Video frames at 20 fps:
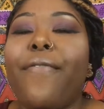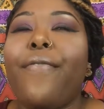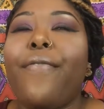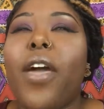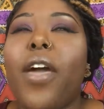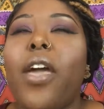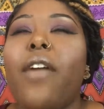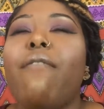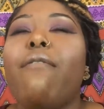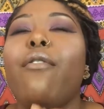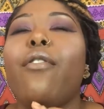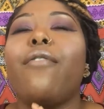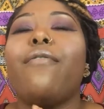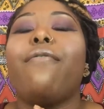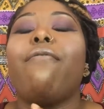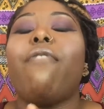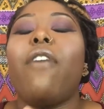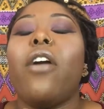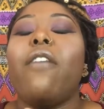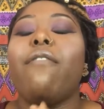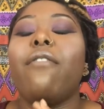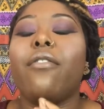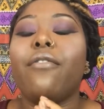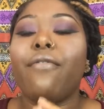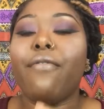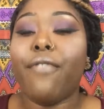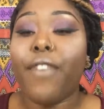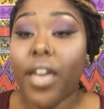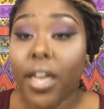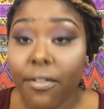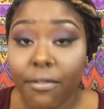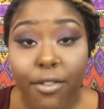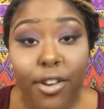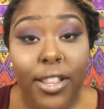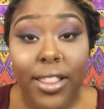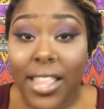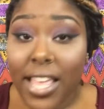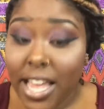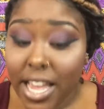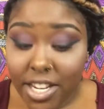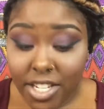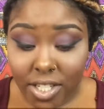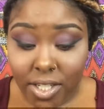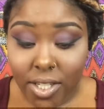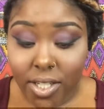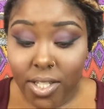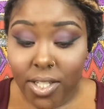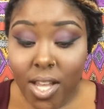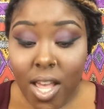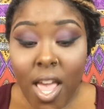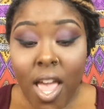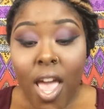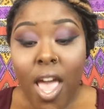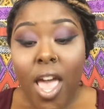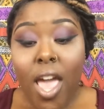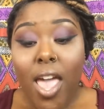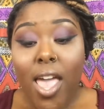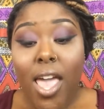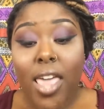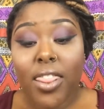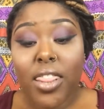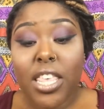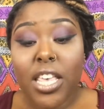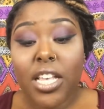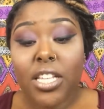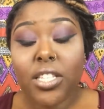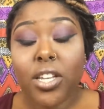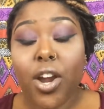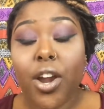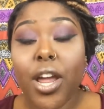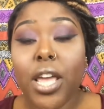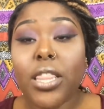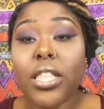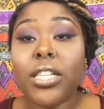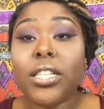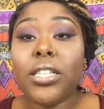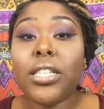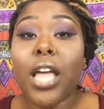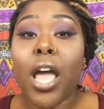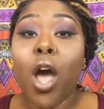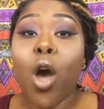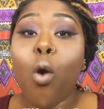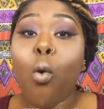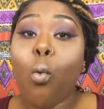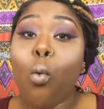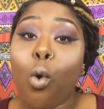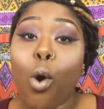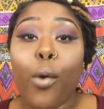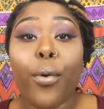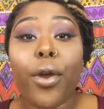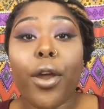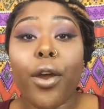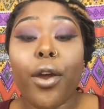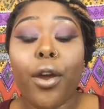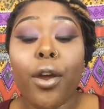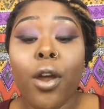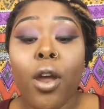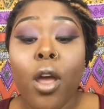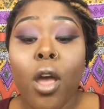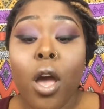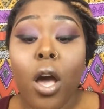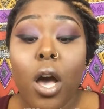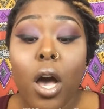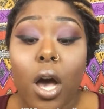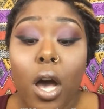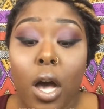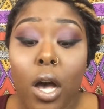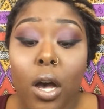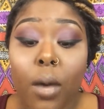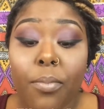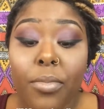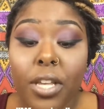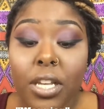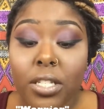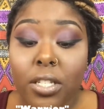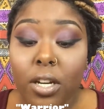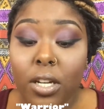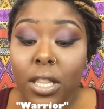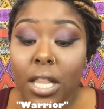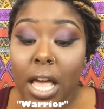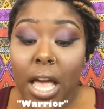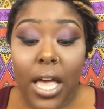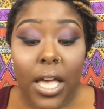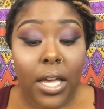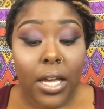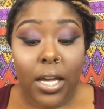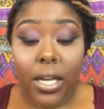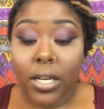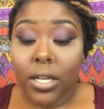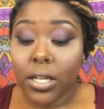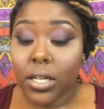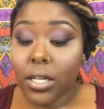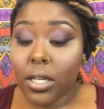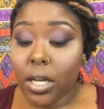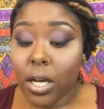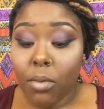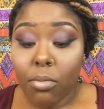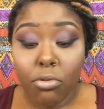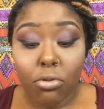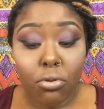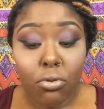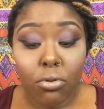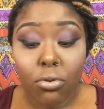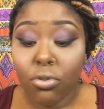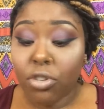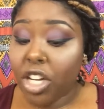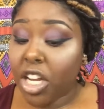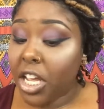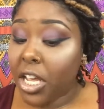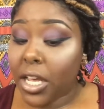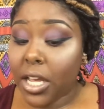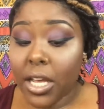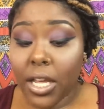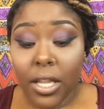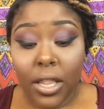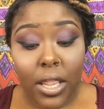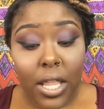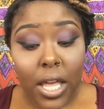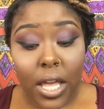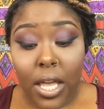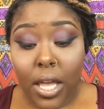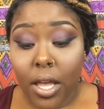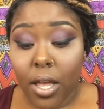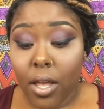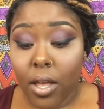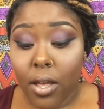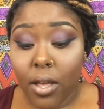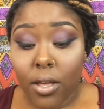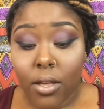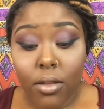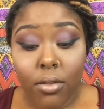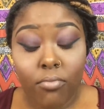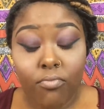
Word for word: favorite, favorite, favorite lashes. And these are in the style Warrior. Um, these are like doubled and like